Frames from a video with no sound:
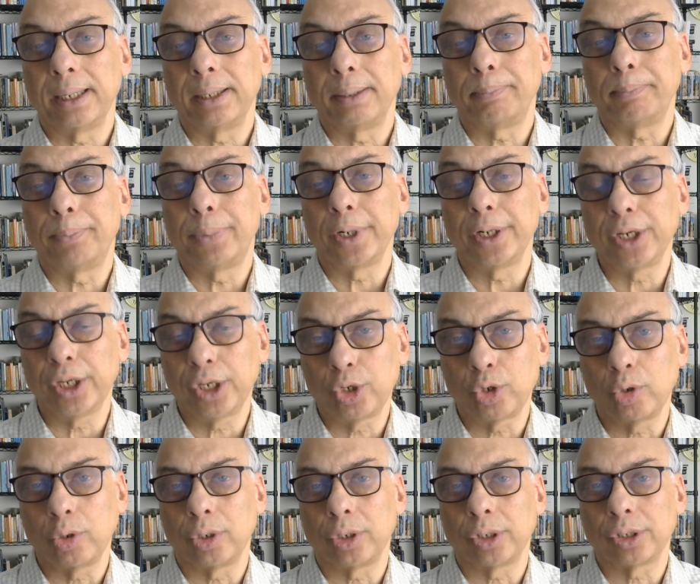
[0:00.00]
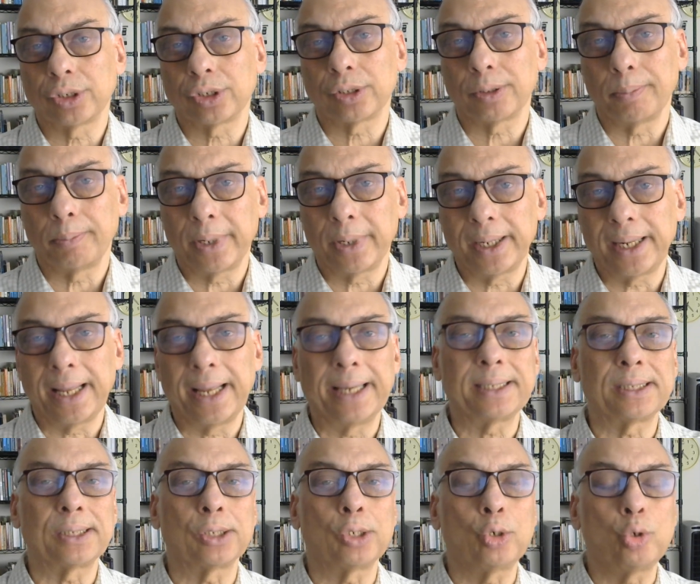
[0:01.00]
particulars but
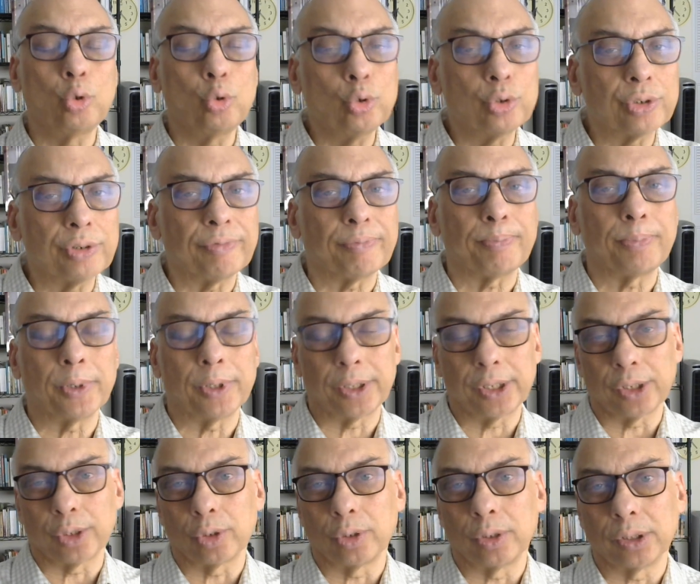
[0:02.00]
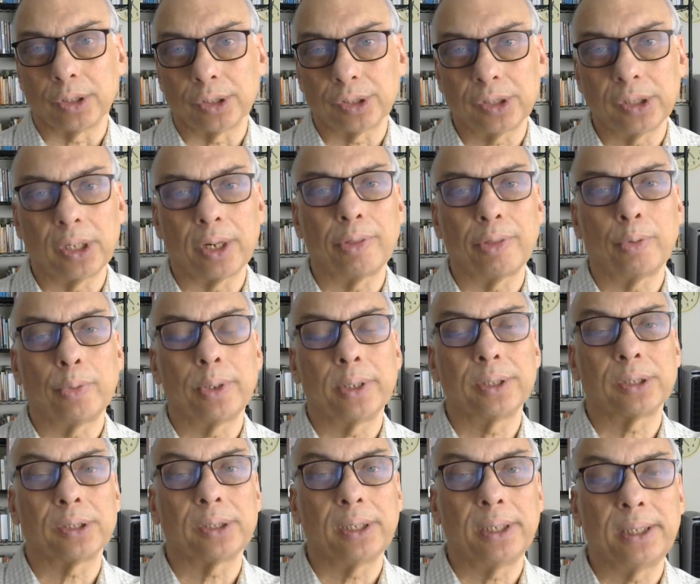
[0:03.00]
exclusive particulars. In other
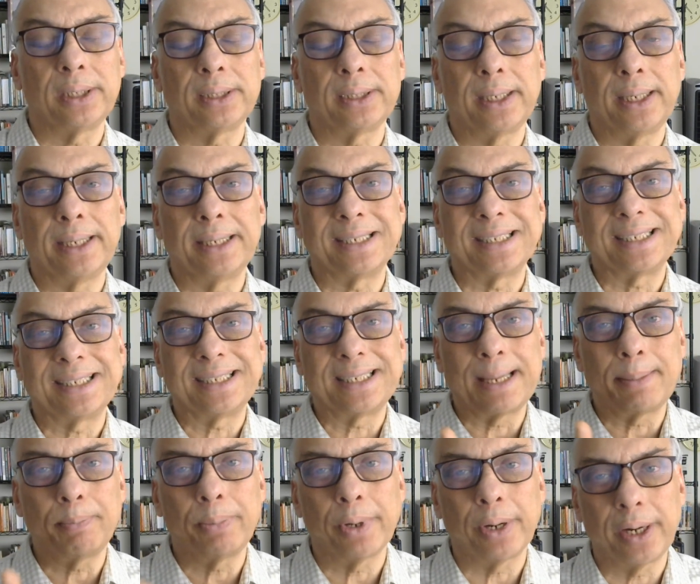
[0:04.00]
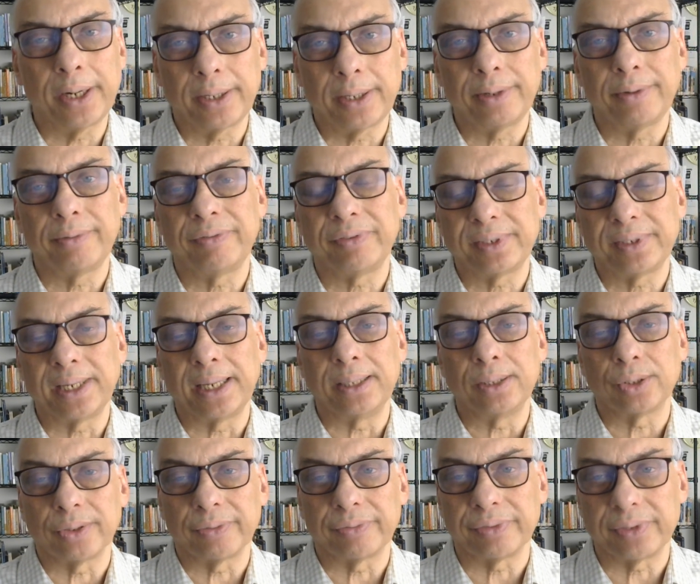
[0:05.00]
words, it's a separative
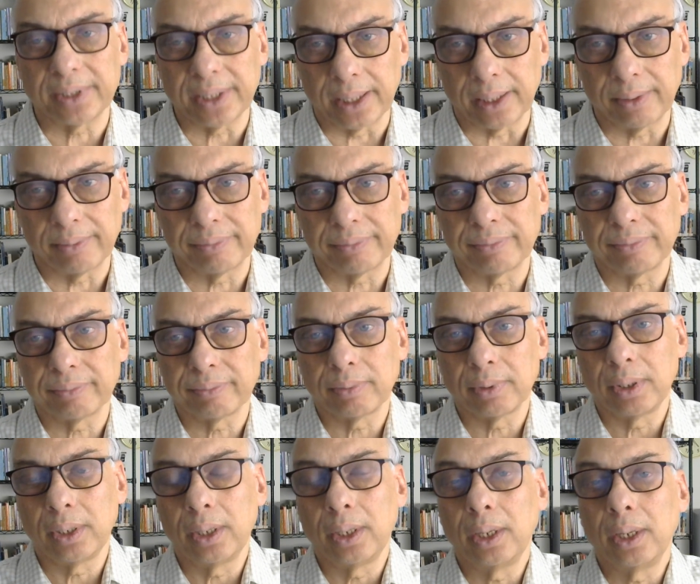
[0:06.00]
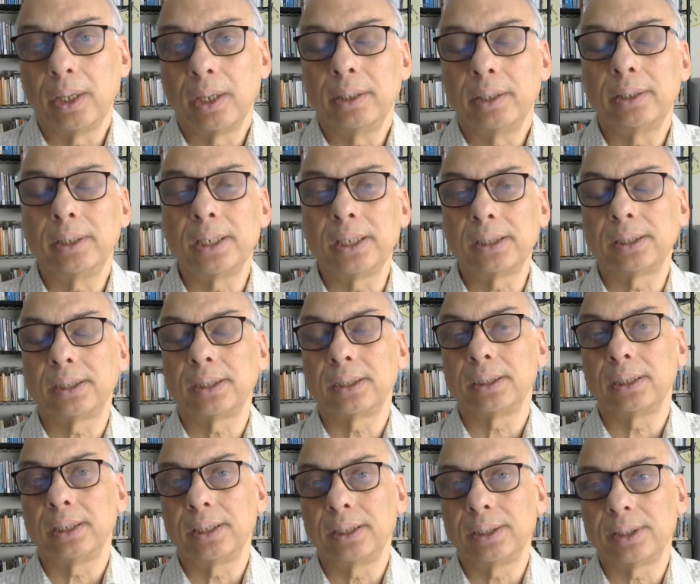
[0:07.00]
sense of self. This
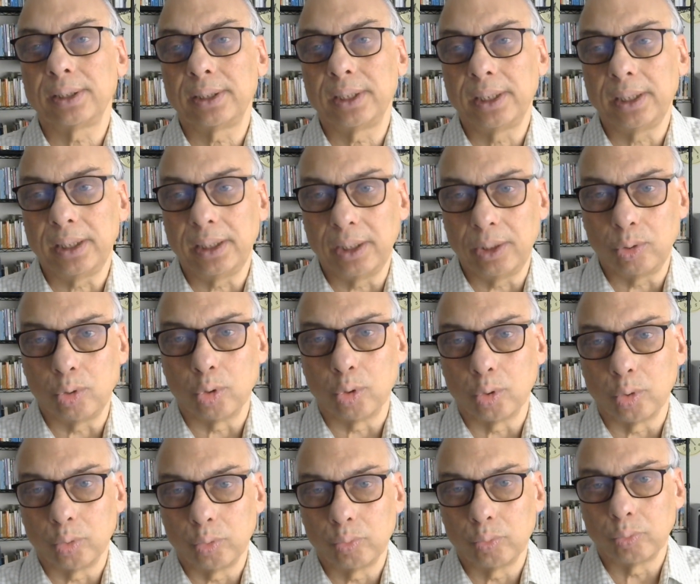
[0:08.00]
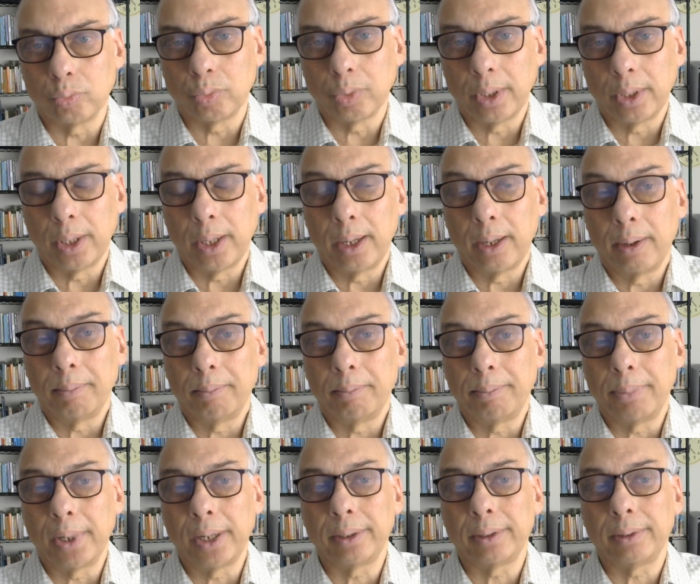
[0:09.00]
is the ego.
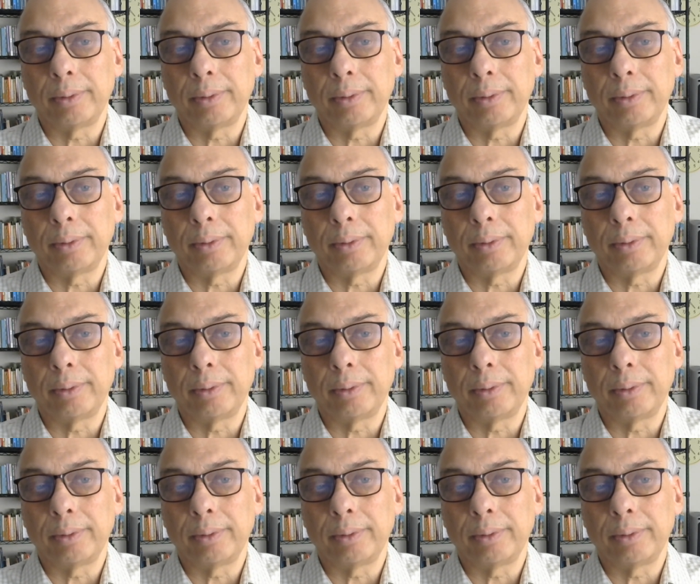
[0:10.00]
But